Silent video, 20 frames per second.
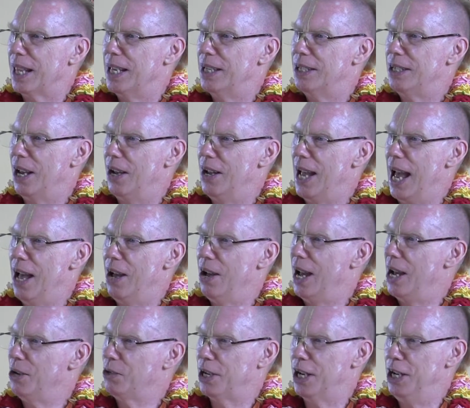So
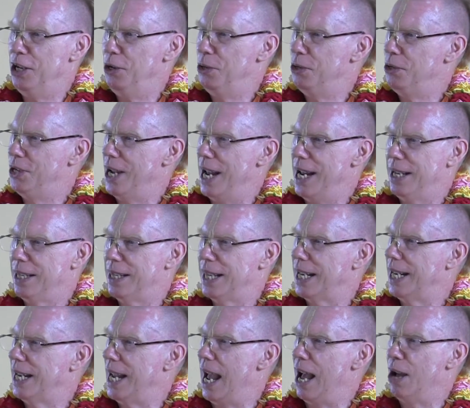how can you take the
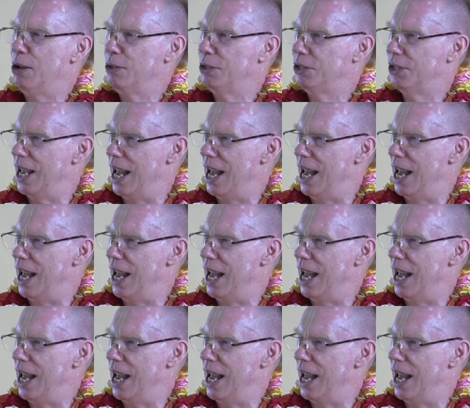cows